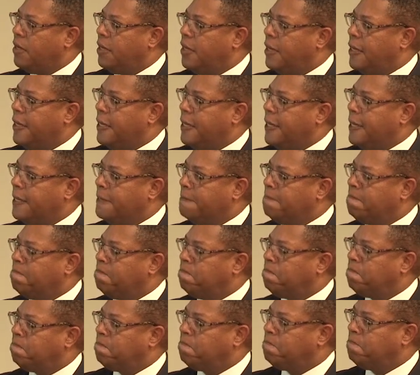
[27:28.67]

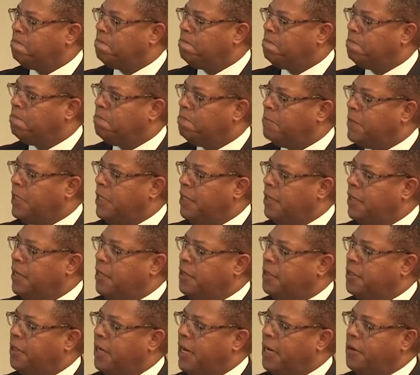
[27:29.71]

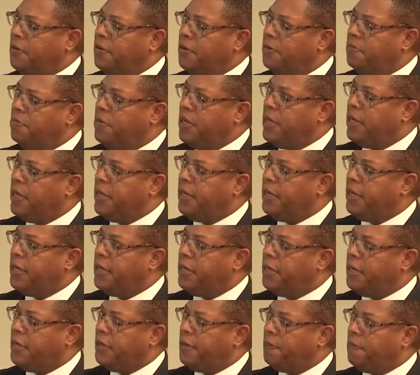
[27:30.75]
So that could
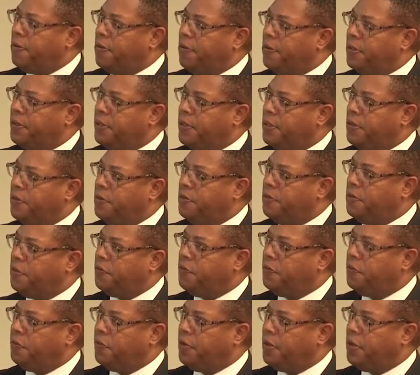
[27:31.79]
be a person who's
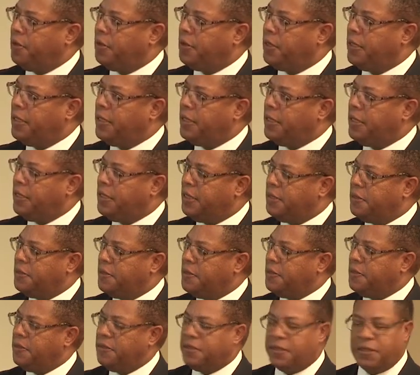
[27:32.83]
really
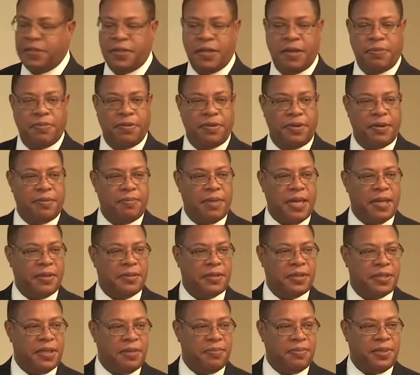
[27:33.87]
stubborn about
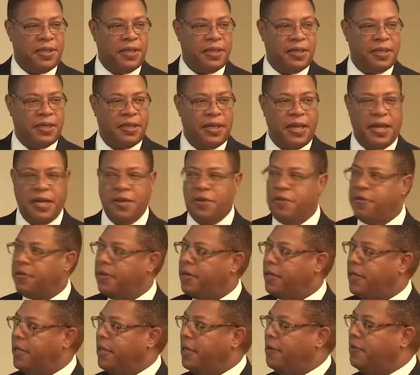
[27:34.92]
something, and you
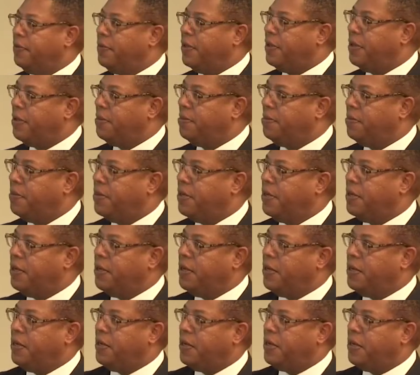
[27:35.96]
could give them
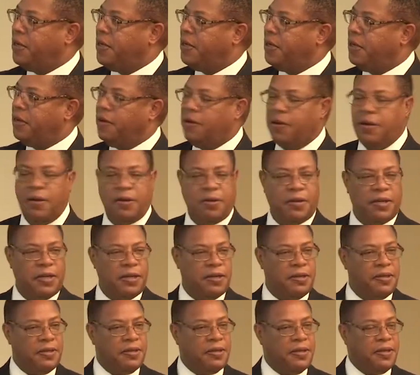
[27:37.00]
all the